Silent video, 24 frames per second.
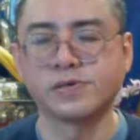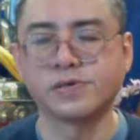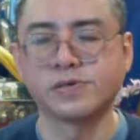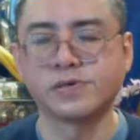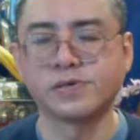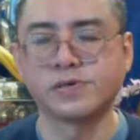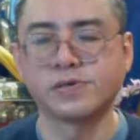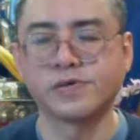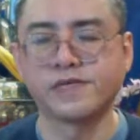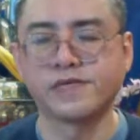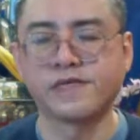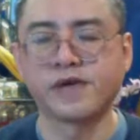
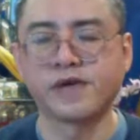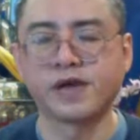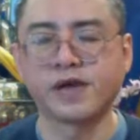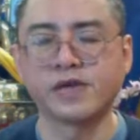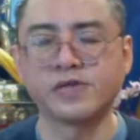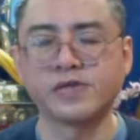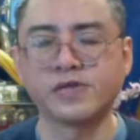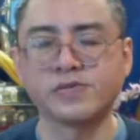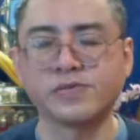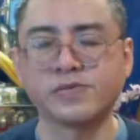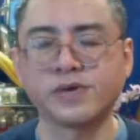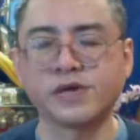to
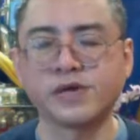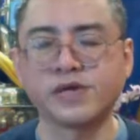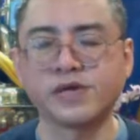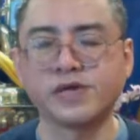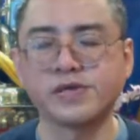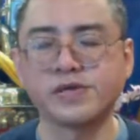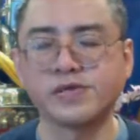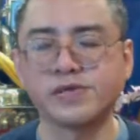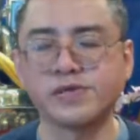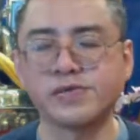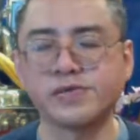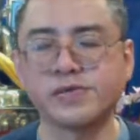find its way
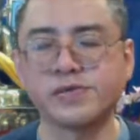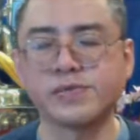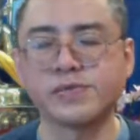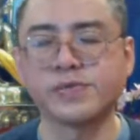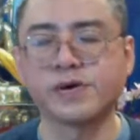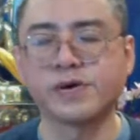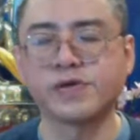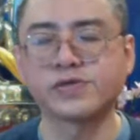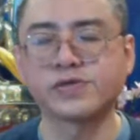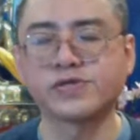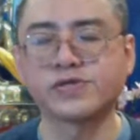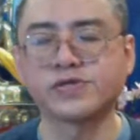into the
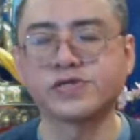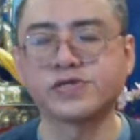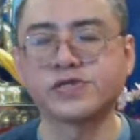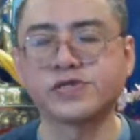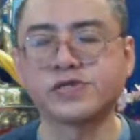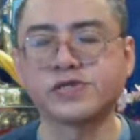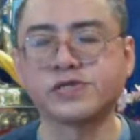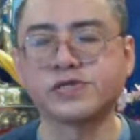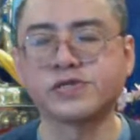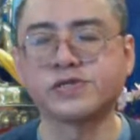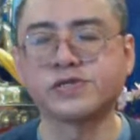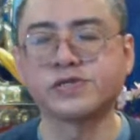
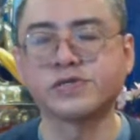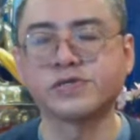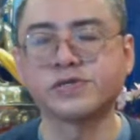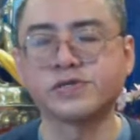posture,